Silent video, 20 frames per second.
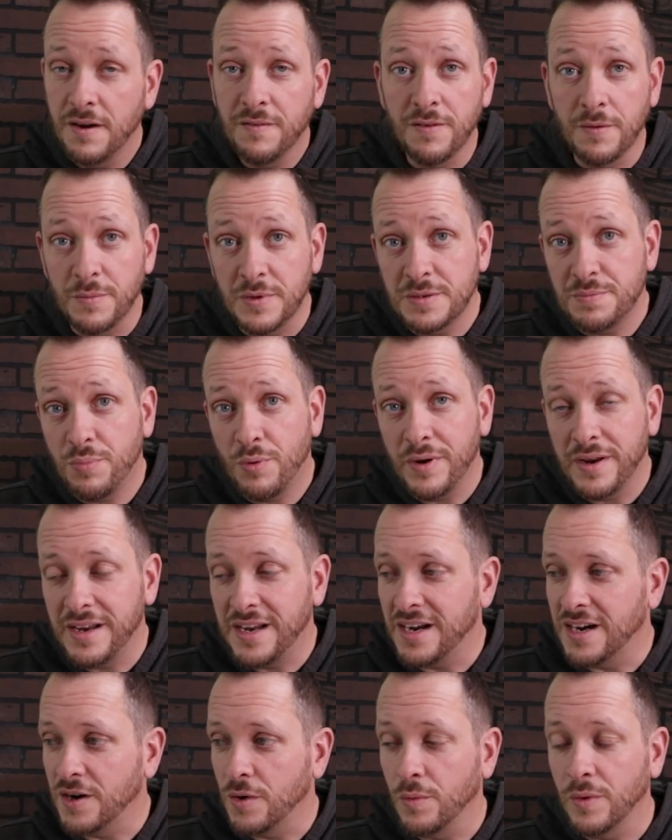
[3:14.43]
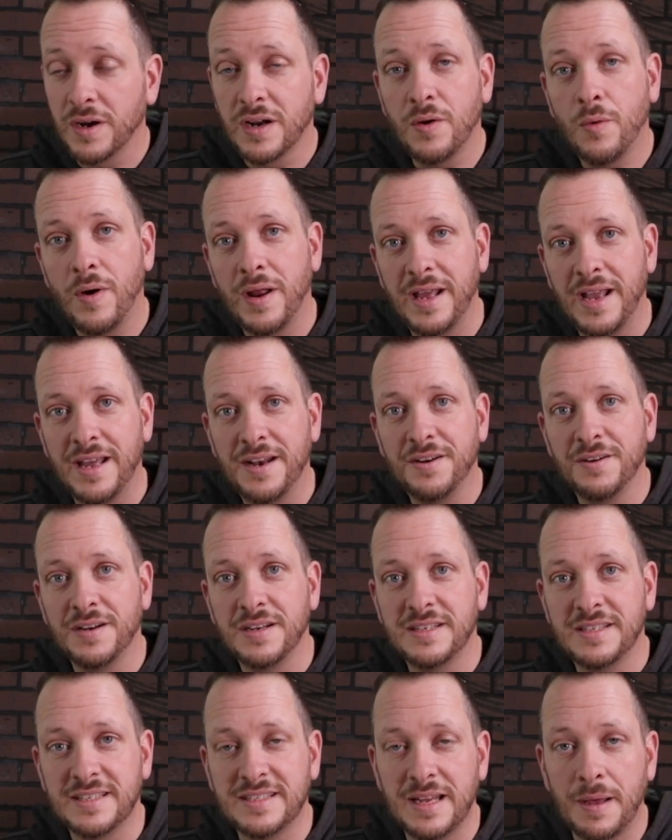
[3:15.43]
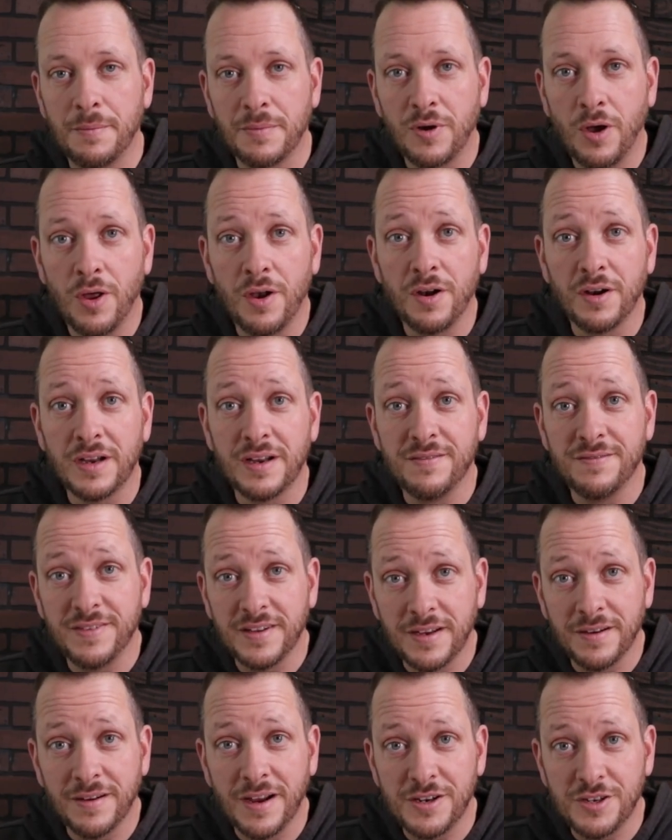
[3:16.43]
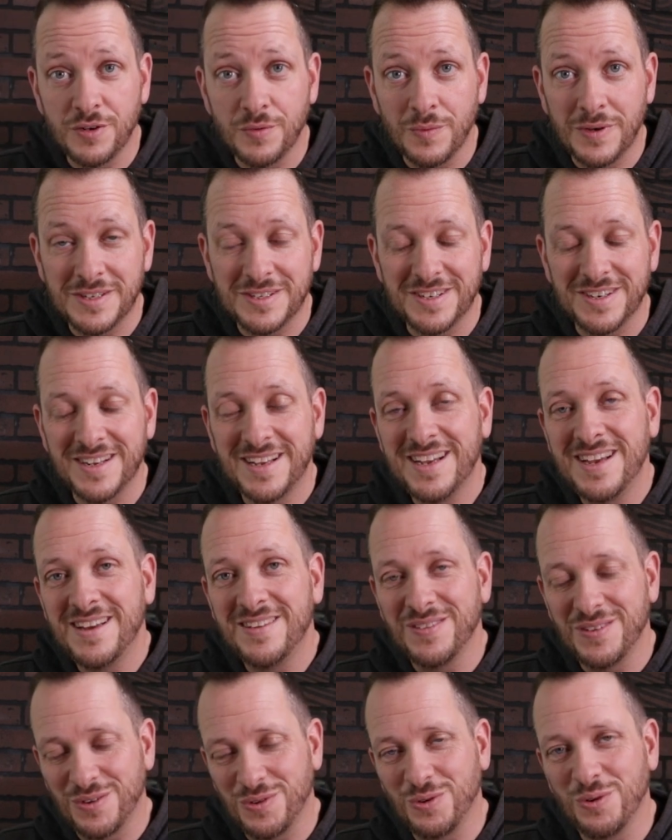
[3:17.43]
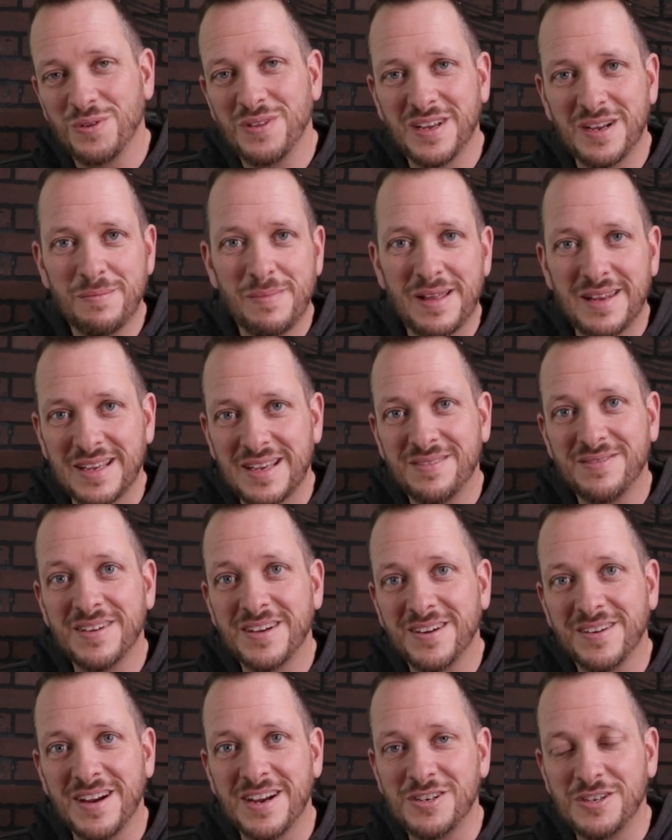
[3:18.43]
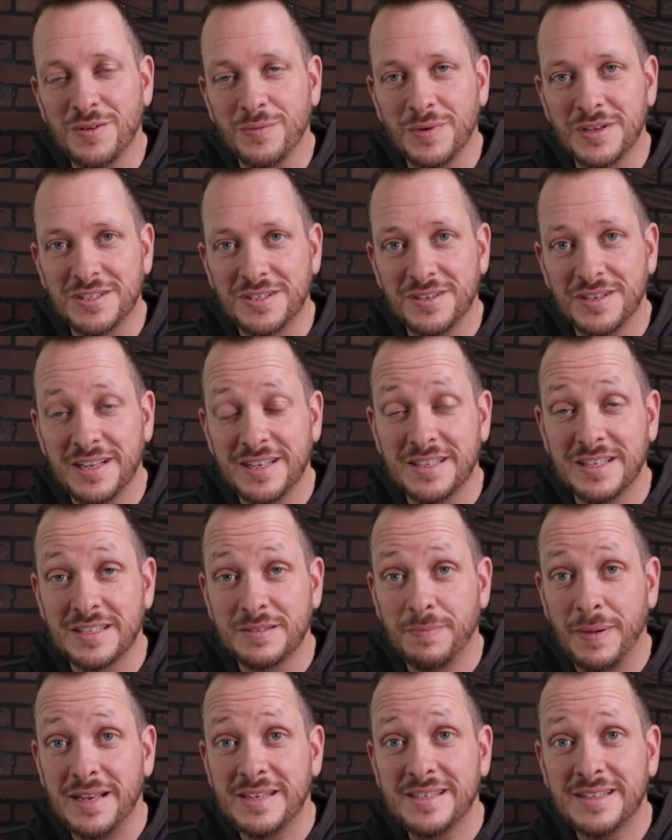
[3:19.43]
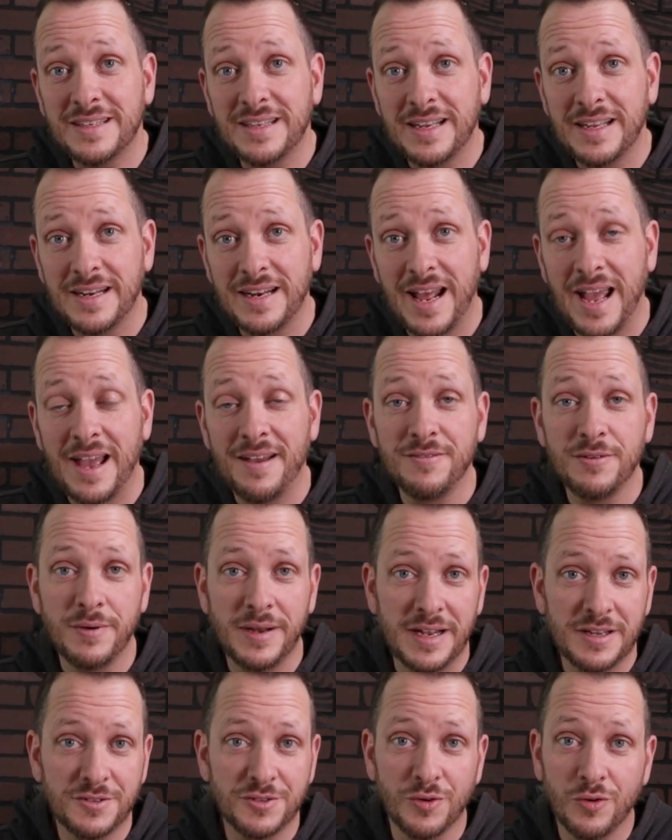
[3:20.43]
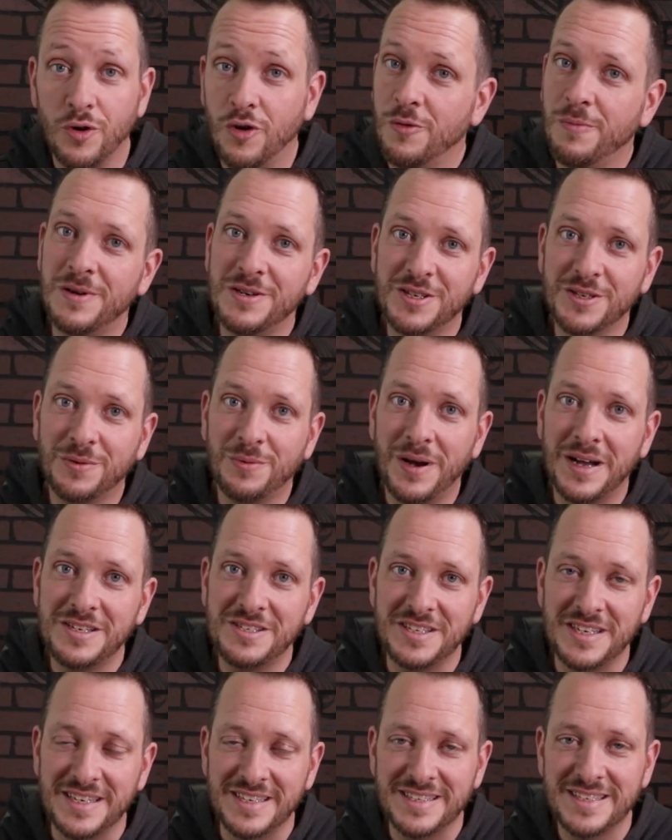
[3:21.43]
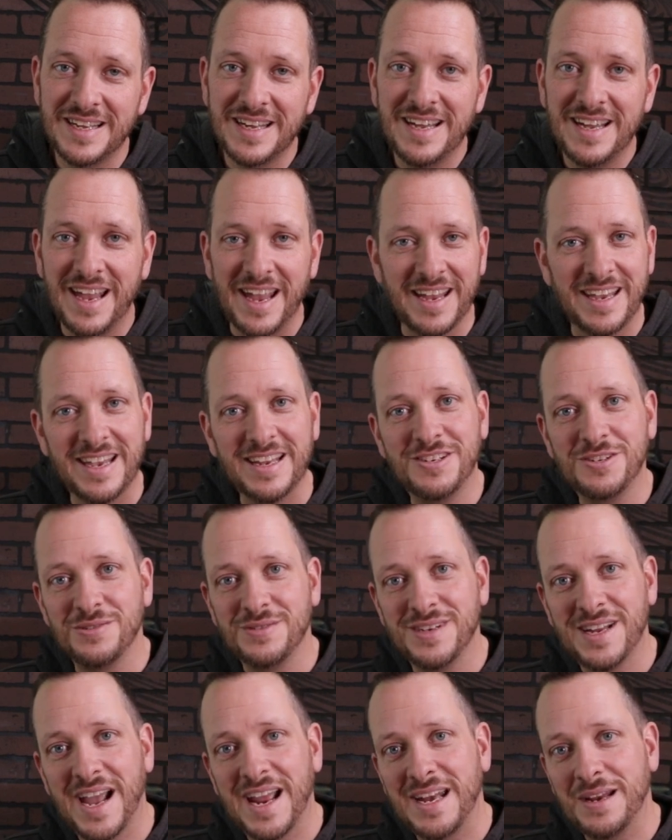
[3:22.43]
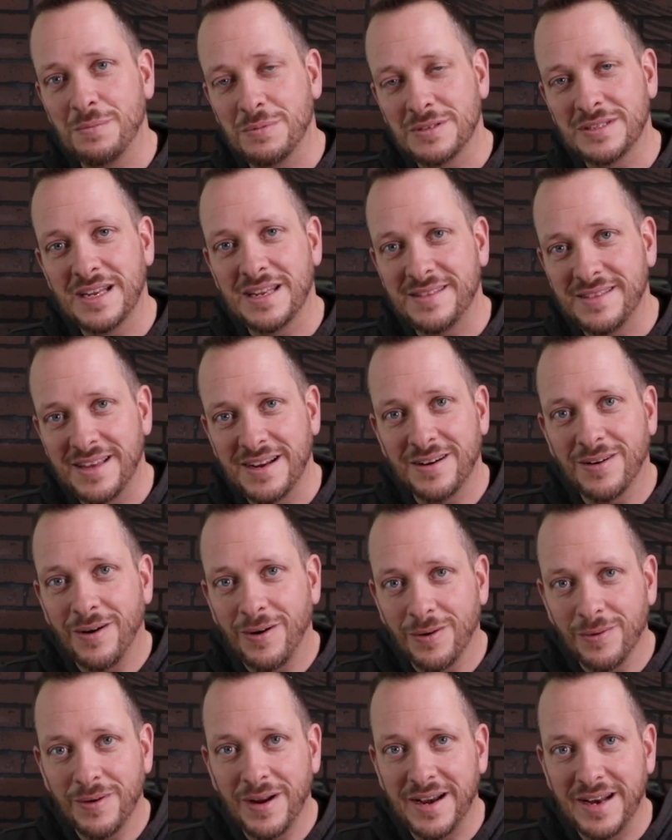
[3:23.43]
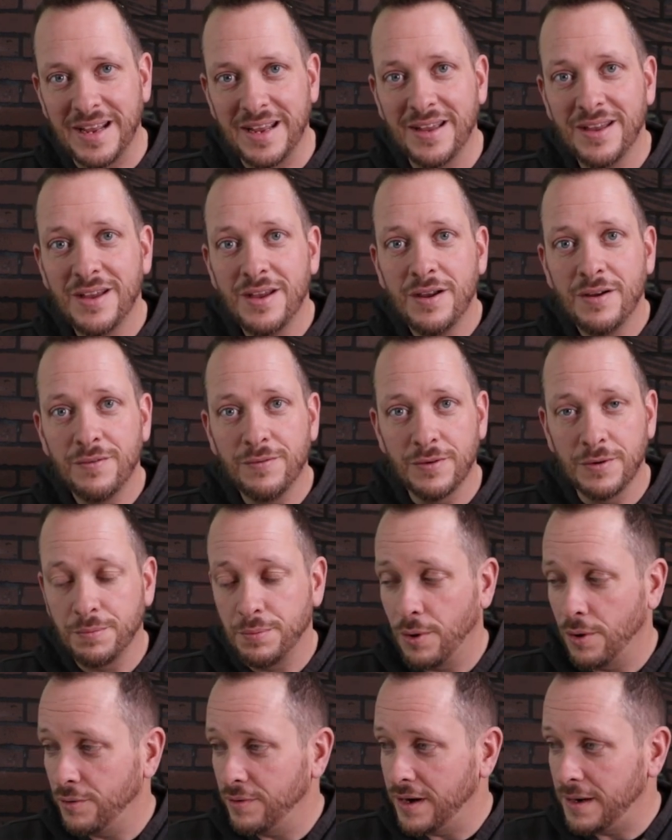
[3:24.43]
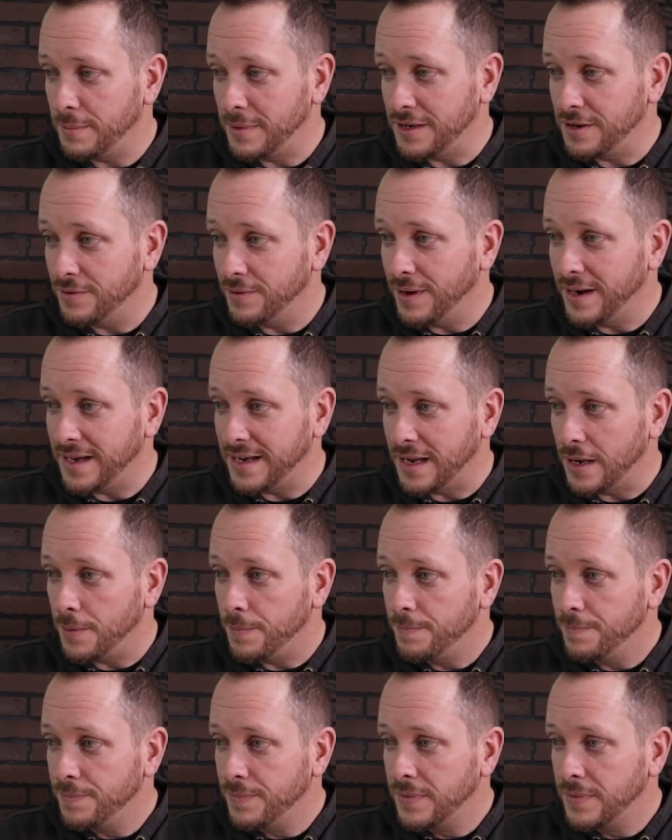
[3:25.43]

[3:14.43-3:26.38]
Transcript: From this point here, we're going to want to enter into something called our configuration wizard. The cool thing about the configuration wizard is it's basically going to have you answer a whole bunch of questions and get you 90% there already for programming your radio.